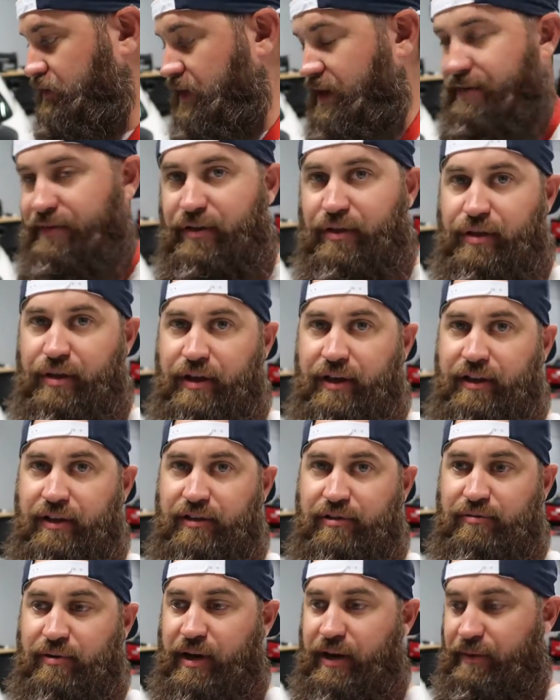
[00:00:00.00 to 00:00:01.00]
and everything
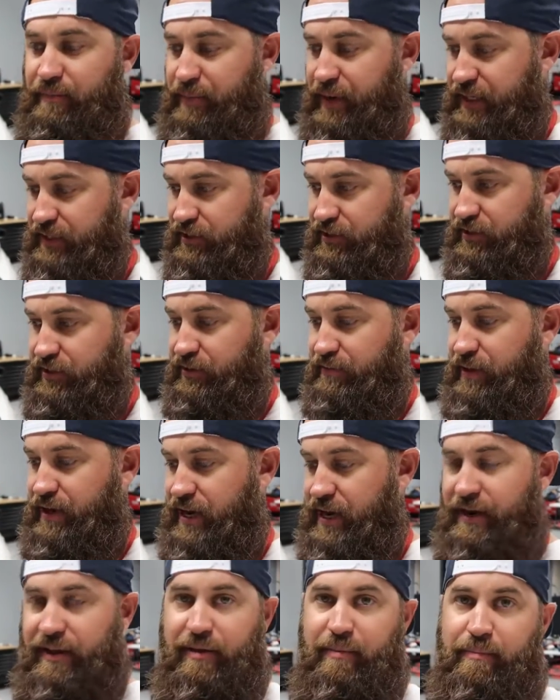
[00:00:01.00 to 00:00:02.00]
is basically
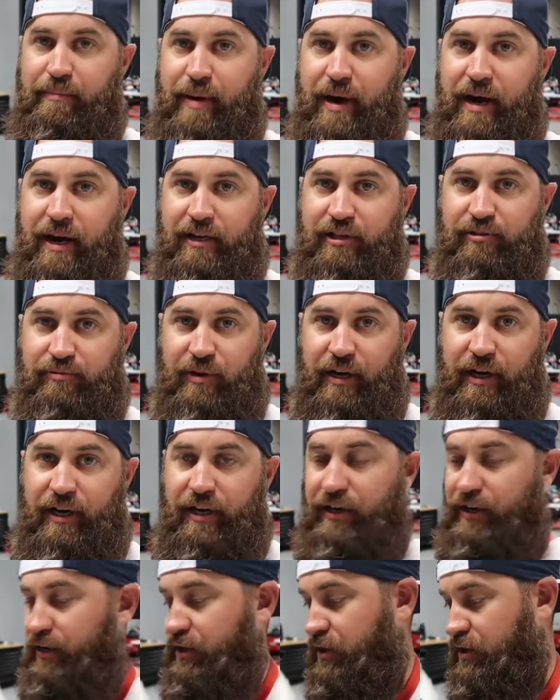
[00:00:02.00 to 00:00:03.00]
right out of the box
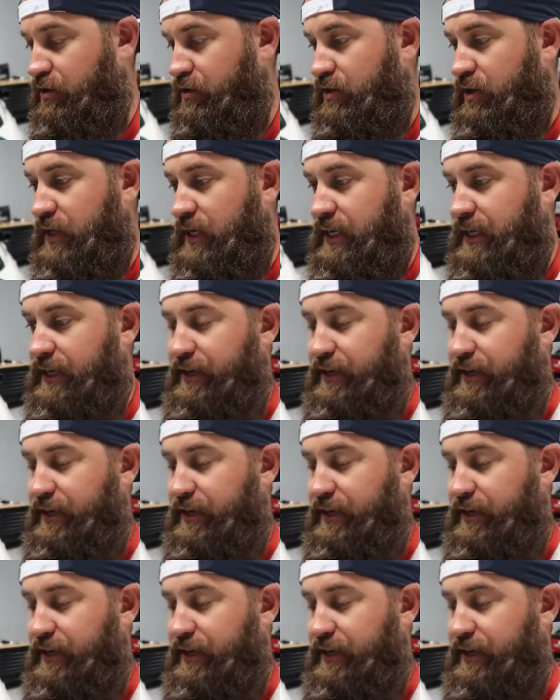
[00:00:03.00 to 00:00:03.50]
ready to go.